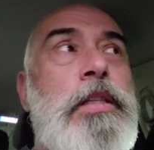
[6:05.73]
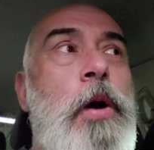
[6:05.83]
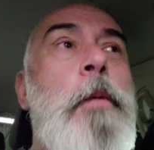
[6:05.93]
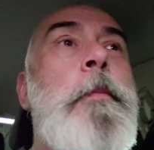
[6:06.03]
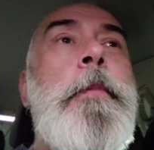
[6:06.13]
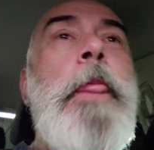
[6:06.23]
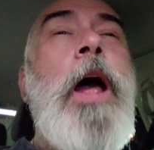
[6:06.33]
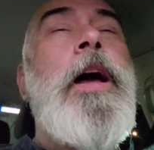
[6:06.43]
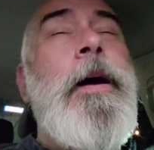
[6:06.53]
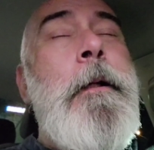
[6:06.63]
So
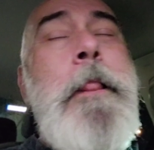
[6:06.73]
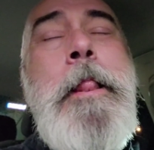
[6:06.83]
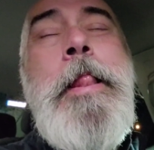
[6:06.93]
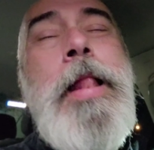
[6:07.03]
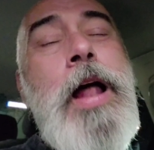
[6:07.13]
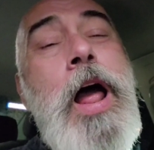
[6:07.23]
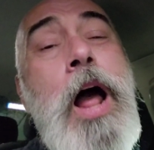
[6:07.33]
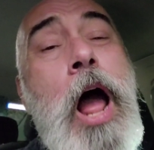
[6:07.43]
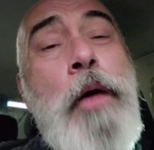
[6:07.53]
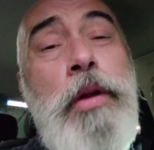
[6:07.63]

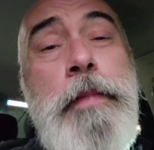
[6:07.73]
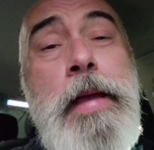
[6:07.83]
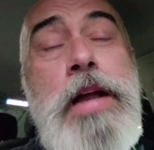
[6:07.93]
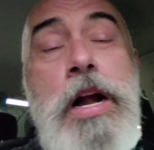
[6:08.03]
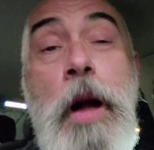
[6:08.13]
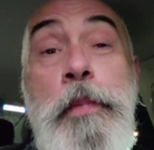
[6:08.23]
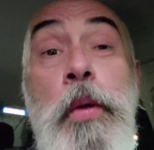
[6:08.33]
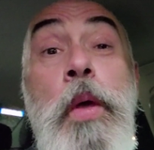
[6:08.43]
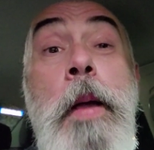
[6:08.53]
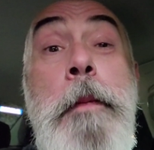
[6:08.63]
I want to make a
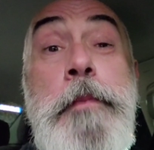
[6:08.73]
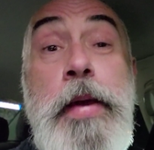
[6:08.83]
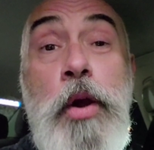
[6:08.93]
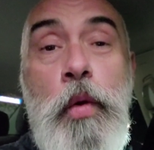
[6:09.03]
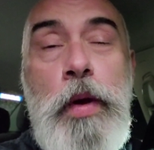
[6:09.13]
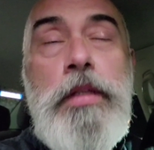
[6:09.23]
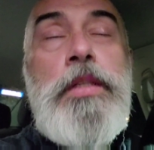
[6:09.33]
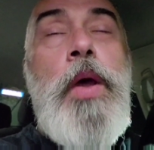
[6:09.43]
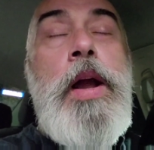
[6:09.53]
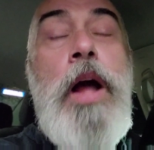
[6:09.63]
couple bigger ones.
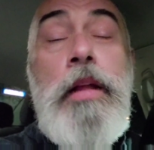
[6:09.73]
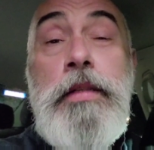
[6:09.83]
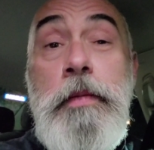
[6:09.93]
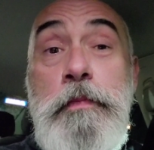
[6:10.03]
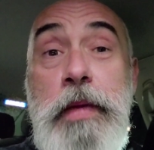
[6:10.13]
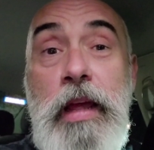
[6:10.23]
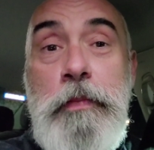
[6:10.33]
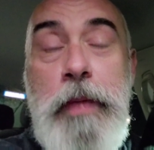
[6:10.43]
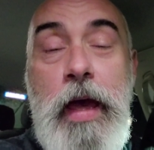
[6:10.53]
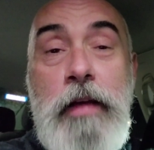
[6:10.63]
So I got some
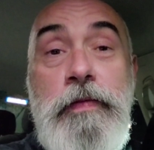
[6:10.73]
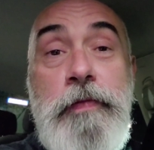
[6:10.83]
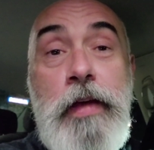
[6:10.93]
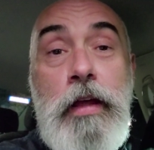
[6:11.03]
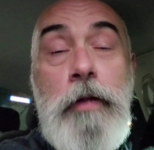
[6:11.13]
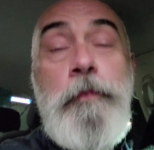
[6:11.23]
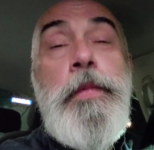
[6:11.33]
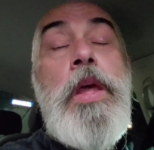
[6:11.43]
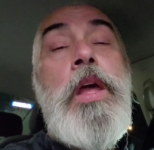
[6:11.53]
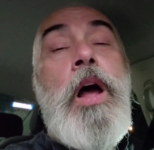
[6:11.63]
beanbag fill,
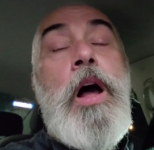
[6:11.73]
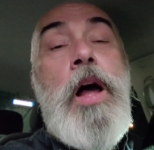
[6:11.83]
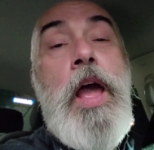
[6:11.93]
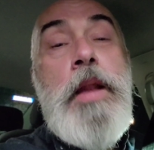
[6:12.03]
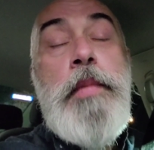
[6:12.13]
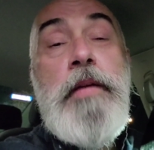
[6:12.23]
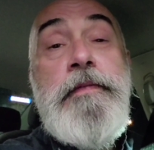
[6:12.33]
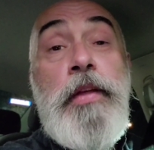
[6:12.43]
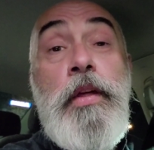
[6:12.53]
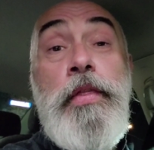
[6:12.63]
and I'm going to
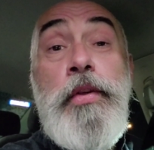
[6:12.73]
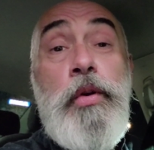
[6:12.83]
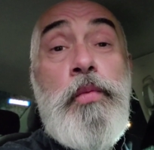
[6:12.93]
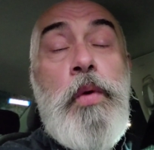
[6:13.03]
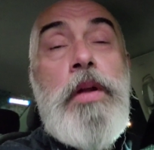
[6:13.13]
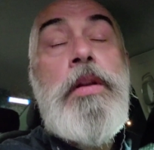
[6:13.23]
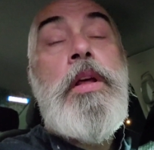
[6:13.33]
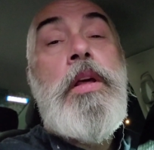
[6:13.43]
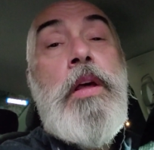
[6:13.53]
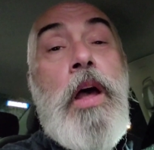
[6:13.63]
fill a third one
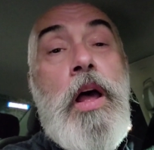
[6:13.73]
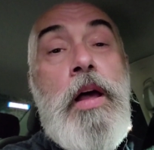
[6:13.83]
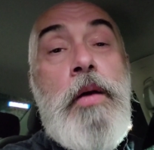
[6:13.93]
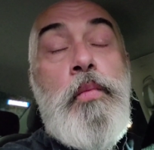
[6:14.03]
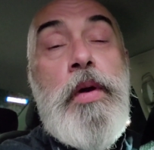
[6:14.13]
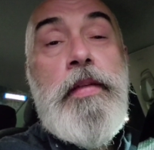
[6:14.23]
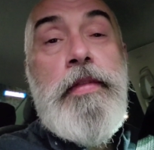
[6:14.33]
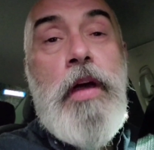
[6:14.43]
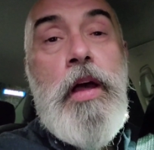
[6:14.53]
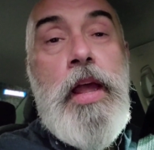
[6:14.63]

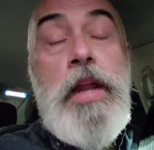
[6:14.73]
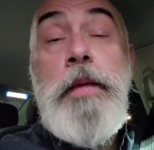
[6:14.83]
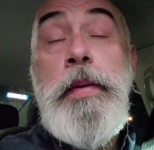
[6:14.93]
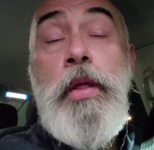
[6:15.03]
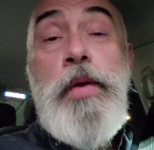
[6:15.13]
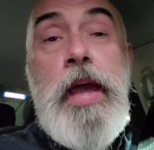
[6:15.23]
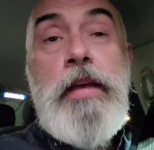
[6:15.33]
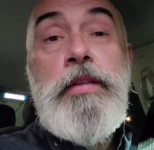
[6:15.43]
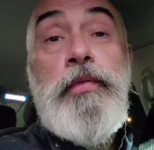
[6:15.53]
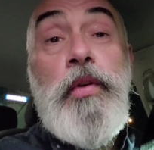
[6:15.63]
in a
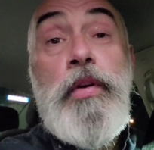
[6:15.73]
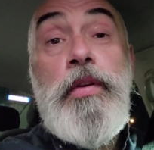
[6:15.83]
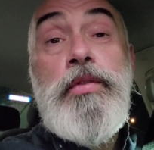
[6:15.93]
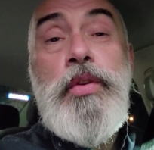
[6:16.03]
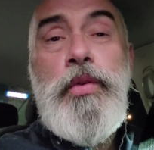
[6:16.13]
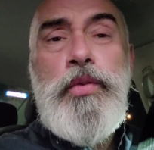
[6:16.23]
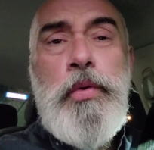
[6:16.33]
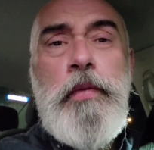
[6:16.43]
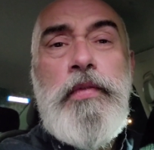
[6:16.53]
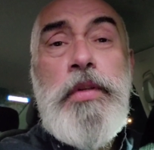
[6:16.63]
pillowcase to
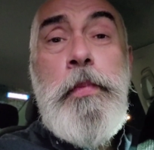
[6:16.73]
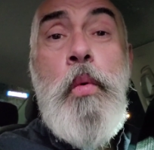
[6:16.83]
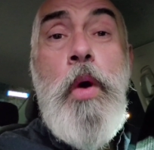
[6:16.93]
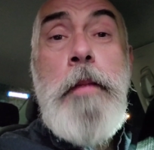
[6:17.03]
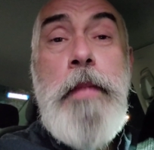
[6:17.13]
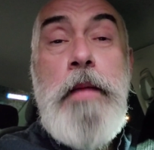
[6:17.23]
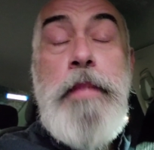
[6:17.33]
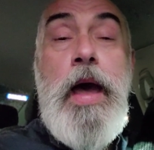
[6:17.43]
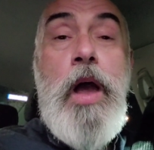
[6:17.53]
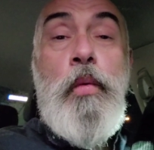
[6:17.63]
sort of support my
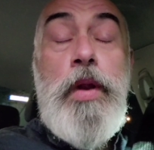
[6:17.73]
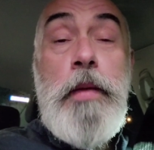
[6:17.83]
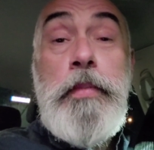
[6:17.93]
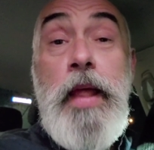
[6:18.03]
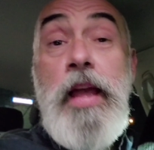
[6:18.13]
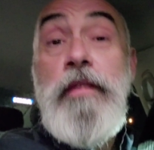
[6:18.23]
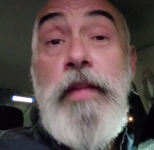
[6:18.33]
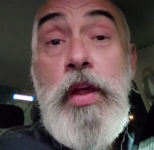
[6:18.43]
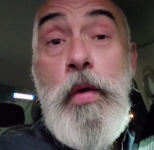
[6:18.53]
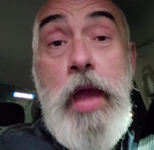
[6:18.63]
back when I'm playing a
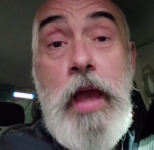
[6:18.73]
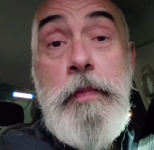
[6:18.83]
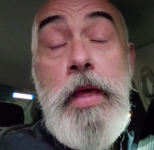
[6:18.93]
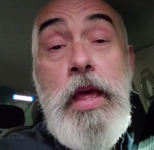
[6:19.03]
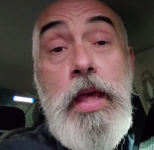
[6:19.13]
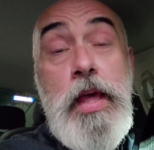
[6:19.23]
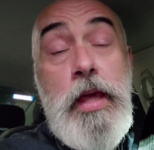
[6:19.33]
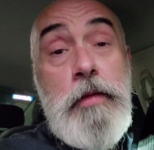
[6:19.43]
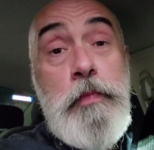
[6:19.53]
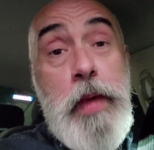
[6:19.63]
video game
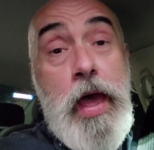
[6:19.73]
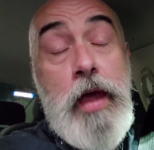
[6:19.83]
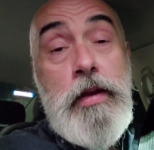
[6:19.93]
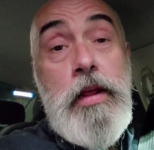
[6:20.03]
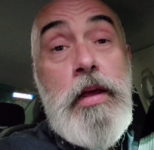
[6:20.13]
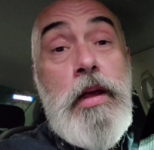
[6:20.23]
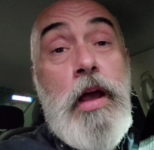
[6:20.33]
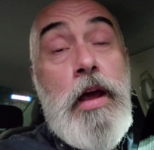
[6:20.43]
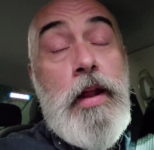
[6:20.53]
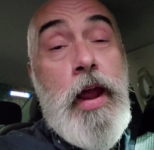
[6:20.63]
in bed.
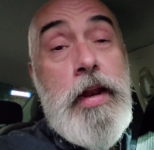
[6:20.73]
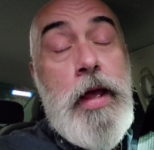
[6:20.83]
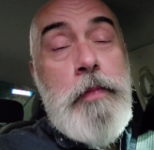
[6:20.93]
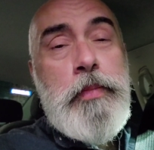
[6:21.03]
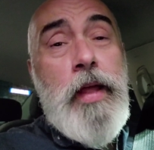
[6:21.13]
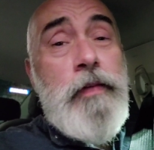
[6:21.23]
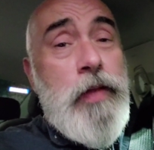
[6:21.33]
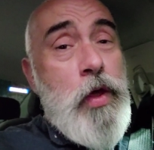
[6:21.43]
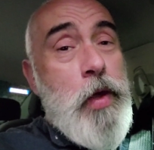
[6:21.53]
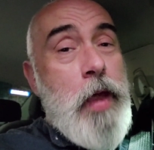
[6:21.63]
And I play
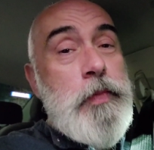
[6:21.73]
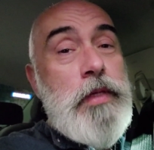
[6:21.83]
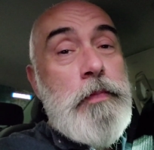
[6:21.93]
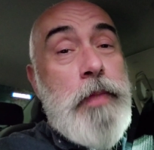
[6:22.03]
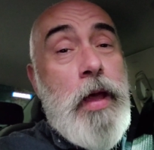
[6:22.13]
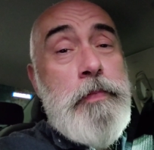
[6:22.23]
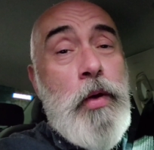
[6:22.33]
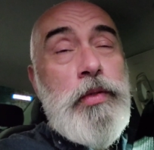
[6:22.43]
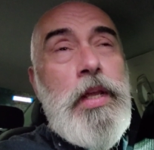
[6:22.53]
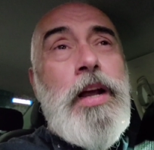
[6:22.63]
video games in bed
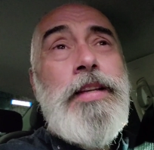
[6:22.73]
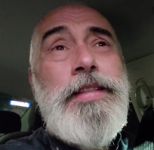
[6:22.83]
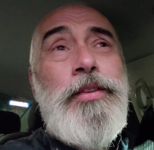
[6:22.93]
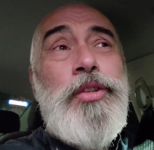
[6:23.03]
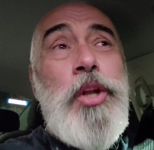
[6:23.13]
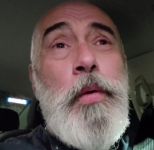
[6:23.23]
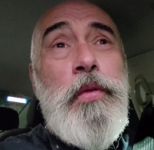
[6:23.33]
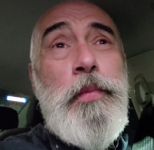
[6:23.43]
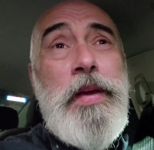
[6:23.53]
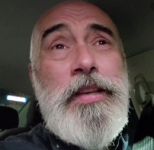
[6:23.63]
mostly because there's no
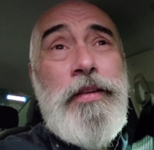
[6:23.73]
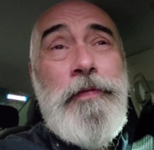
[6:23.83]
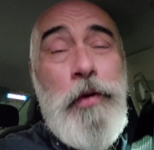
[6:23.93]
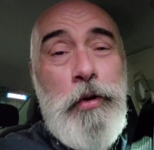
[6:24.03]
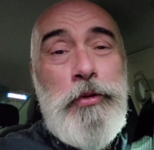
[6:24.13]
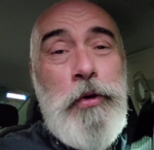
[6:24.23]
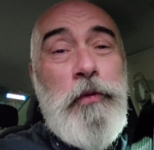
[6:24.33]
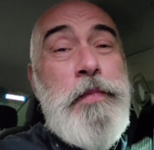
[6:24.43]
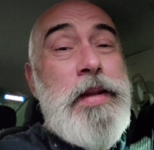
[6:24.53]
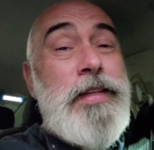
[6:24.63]
other piece of furniture
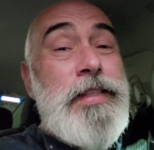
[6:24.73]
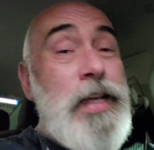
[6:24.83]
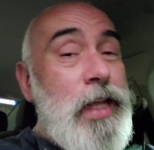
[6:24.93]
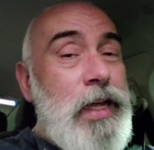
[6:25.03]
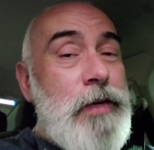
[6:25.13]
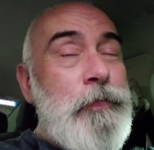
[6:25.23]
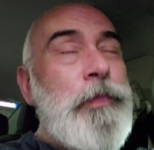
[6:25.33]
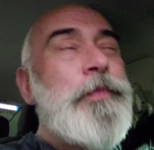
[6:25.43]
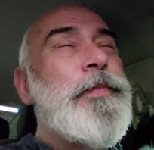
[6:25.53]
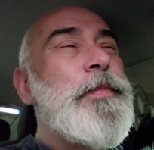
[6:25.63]
for me to sit in
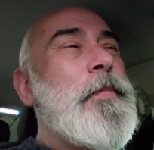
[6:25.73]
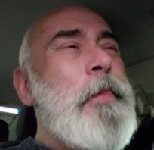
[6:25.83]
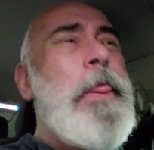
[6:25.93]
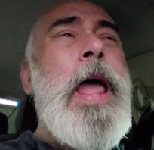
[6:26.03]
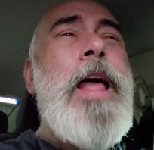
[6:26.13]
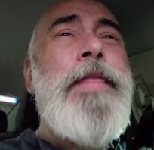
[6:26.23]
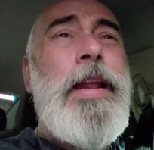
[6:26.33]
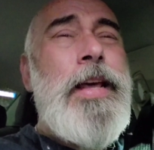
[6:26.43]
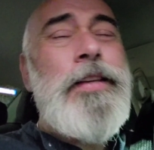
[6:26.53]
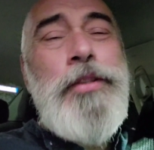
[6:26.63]

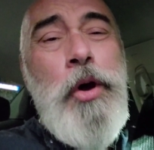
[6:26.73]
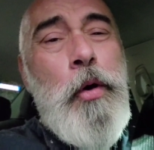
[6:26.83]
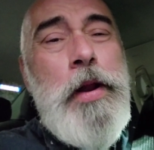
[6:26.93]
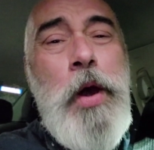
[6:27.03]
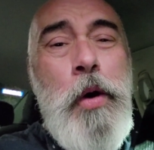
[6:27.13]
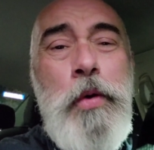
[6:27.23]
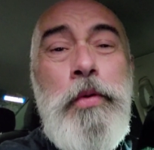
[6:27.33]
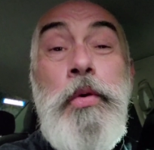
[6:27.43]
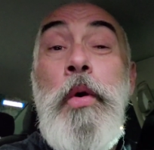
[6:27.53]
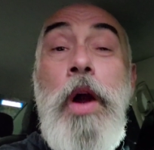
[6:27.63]
that isn't already
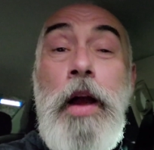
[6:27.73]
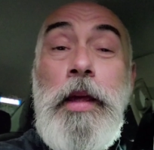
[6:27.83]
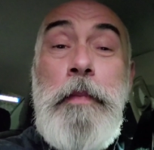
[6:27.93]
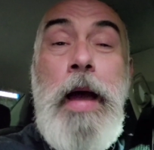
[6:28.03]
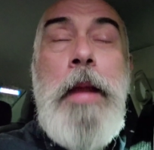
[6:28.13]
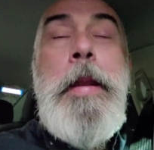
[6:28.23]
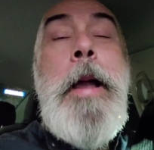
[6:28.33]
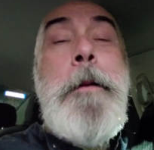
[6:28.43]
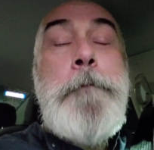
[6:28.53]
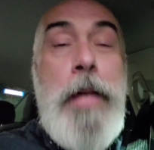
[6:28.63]
owned or occupied
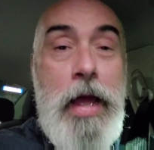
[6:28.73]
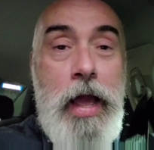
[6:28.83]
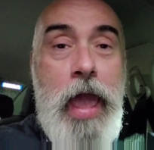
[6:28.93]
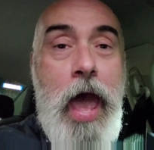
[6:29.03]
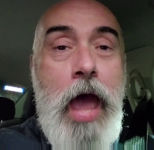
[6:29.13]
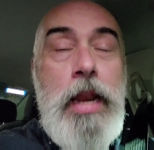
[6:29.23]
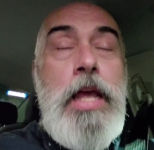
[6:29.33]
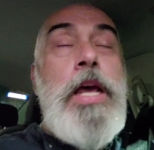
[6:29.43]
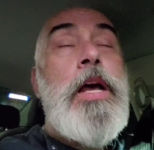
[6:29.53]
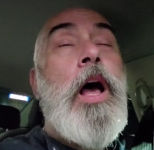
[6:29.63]
by a cat,
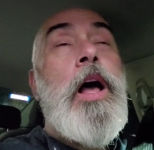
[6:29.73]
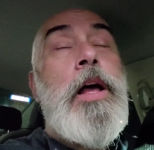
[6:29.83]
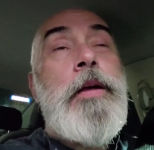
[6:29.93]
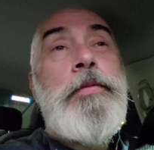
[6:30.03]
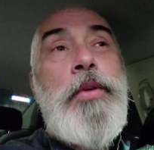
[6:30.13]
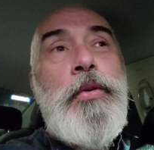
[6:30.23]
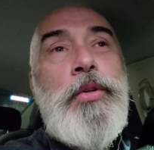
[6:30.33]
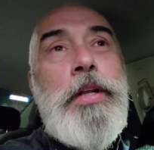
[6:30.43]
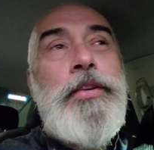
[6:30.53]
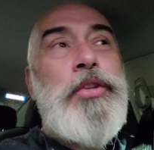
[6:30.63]
usually.